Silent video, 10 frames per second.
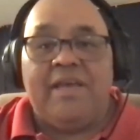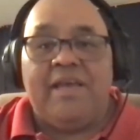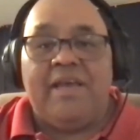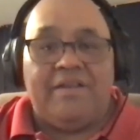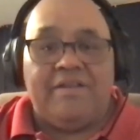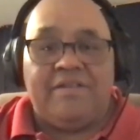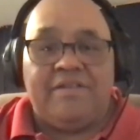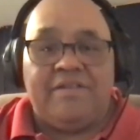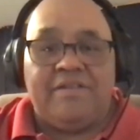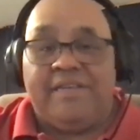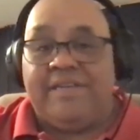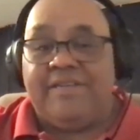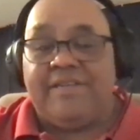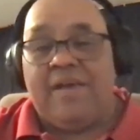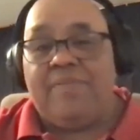And
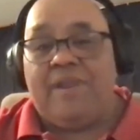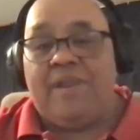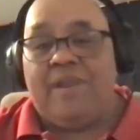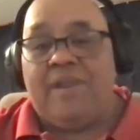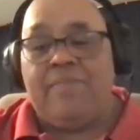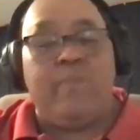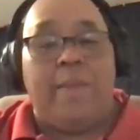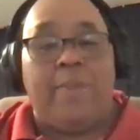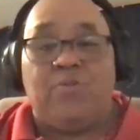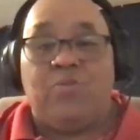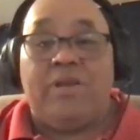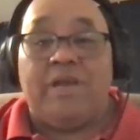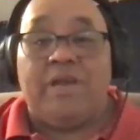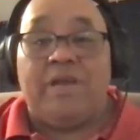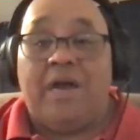any time that I'm able to
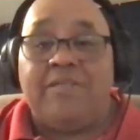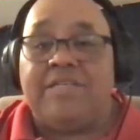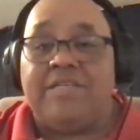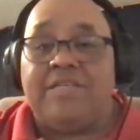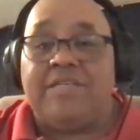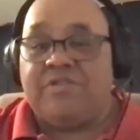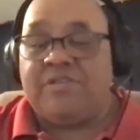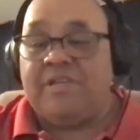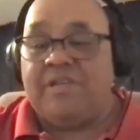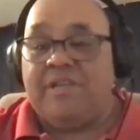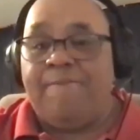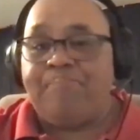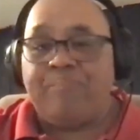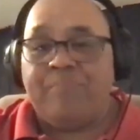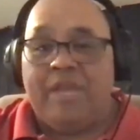win a contest, whether it's
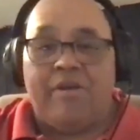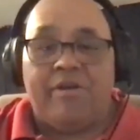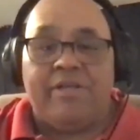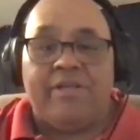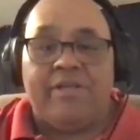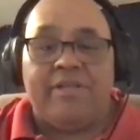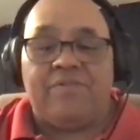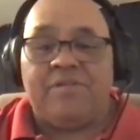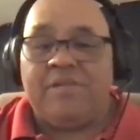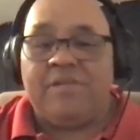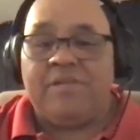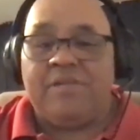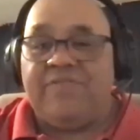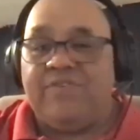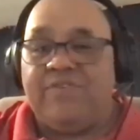club, area level,
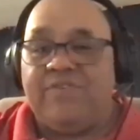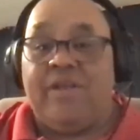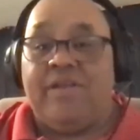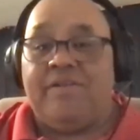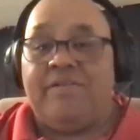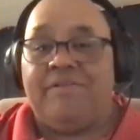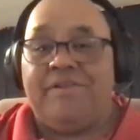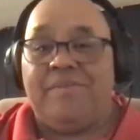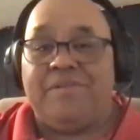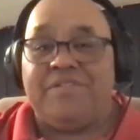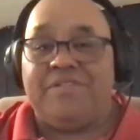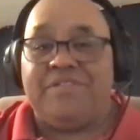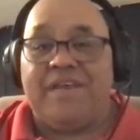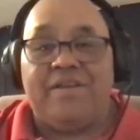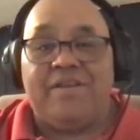it feels great. And I'm
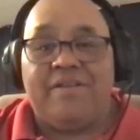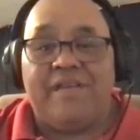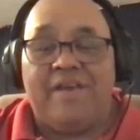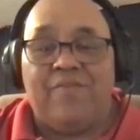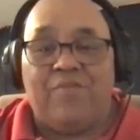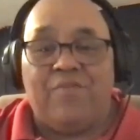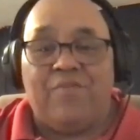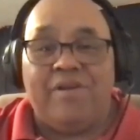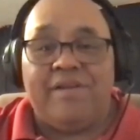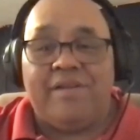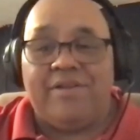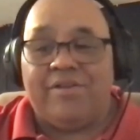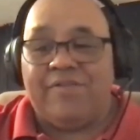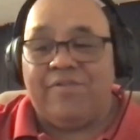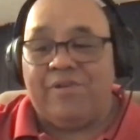excited to have one and
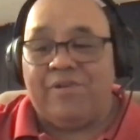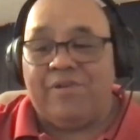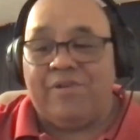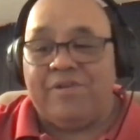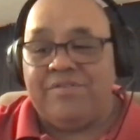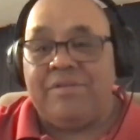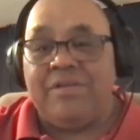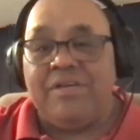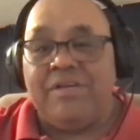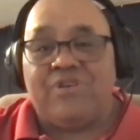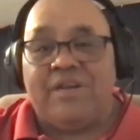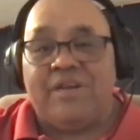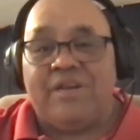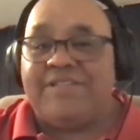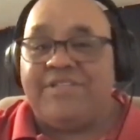looking forward to
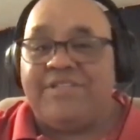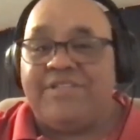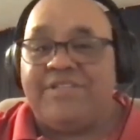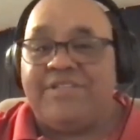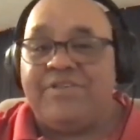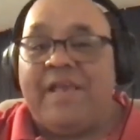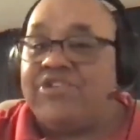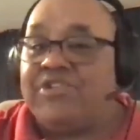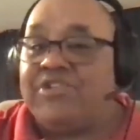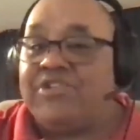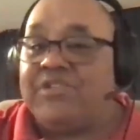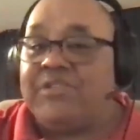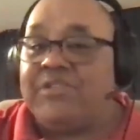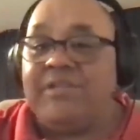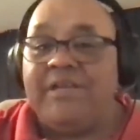trying to continue that
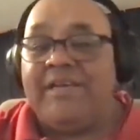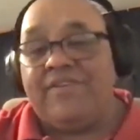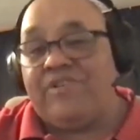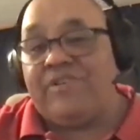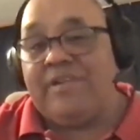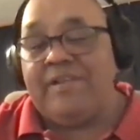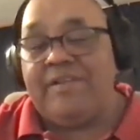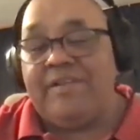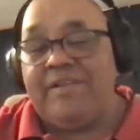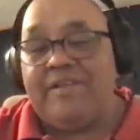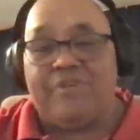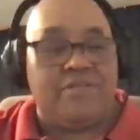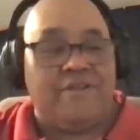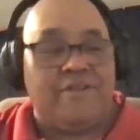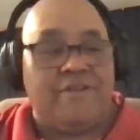tradition in division and then
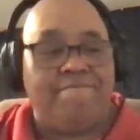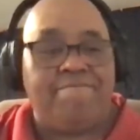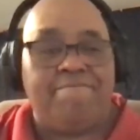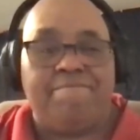districts.